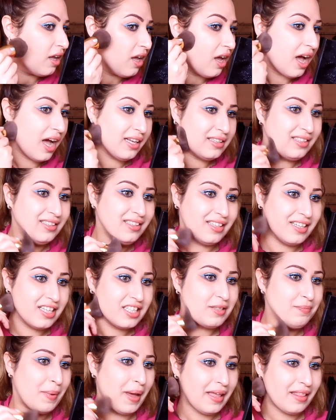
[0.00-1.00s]
I didn't
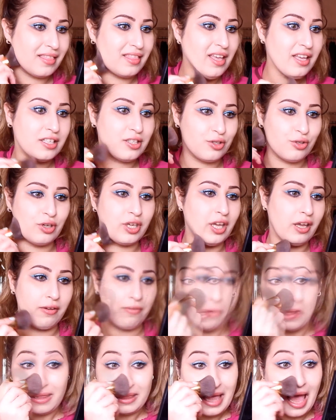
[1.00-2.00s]
expect this to
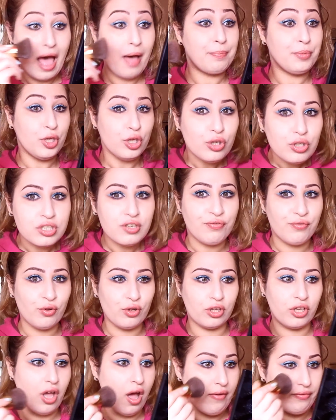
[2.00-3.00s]
give that beautiful
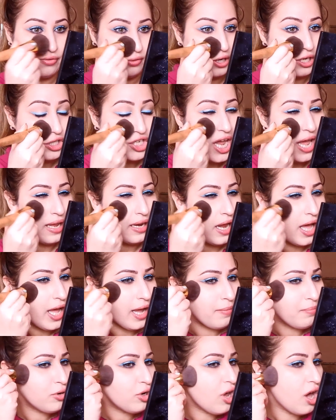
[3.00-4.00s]
coverage. And
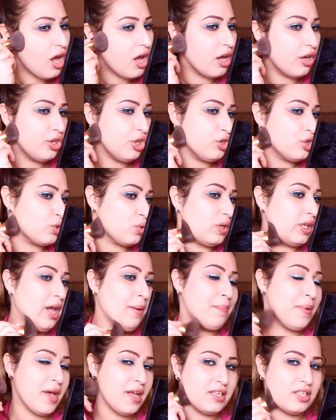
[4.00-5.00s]
I'm not usually a
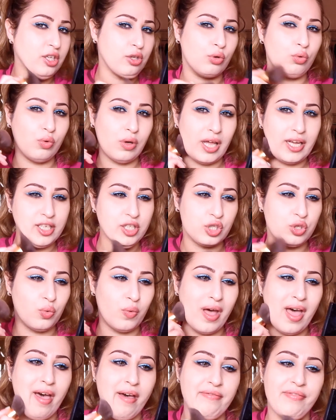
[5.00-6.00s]
person who likes to
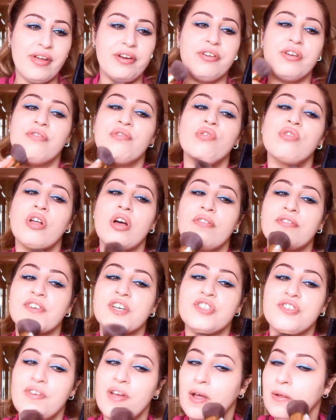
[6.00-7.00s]
wear very full
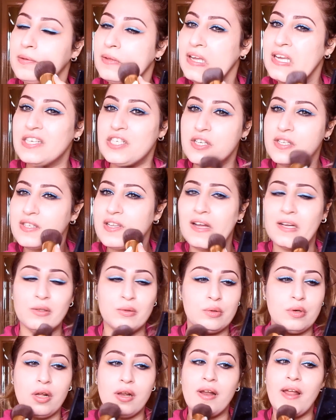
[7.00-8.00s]
coverage foundations. I
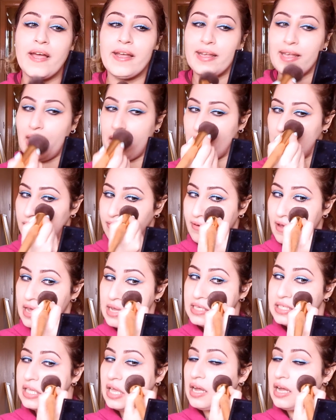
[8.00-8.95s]
do not like cake face.